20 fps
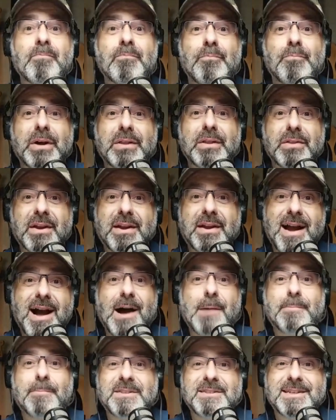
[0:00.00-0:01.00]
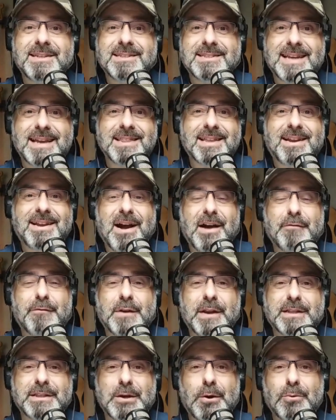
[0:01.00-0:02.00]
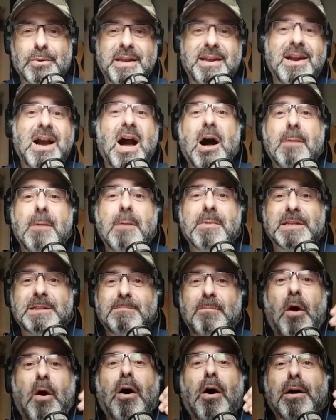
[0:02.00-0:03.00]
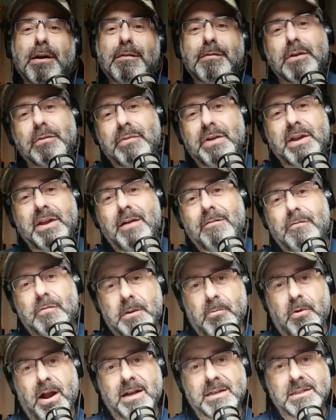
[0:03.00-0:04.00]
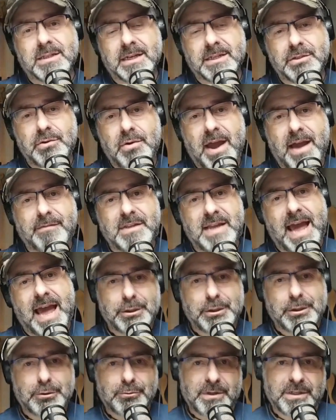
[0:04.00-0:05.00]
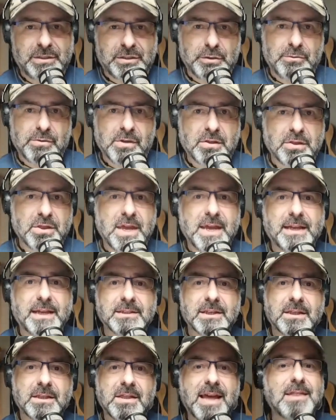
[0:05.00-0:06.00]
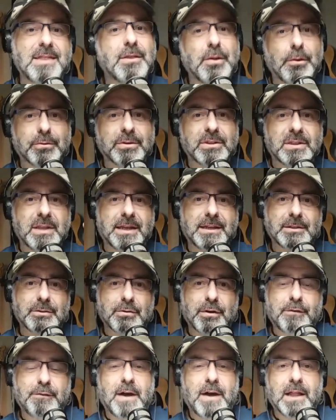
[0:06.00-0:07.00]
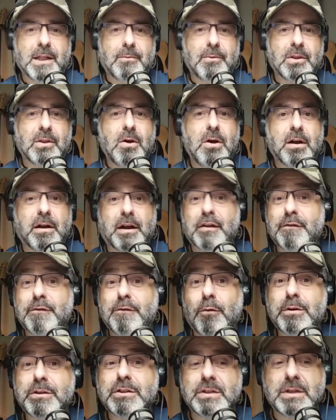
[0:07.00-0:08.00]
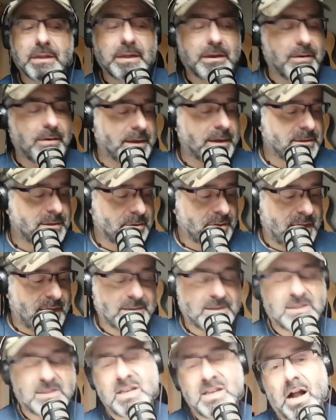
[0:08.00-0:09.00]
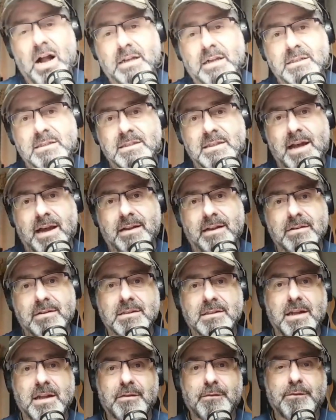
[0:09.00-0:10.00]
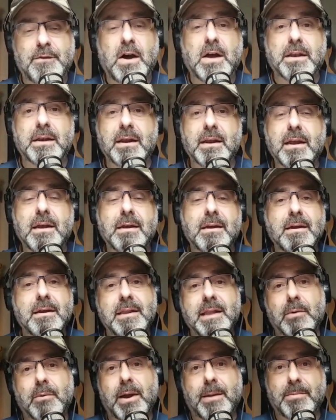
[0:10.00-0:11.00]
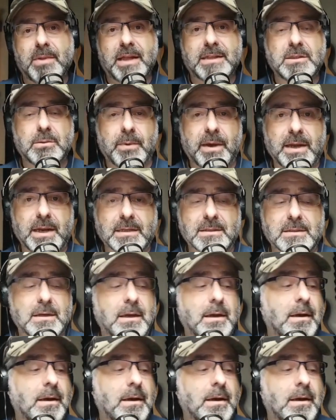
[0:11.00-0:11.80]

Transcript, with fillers: but the competence and the confidence only come as part of the recovery process you have to actually do the things and then those things sort of follow along unfortunately right so that sucks it's not it's not fun that way but that's the way it is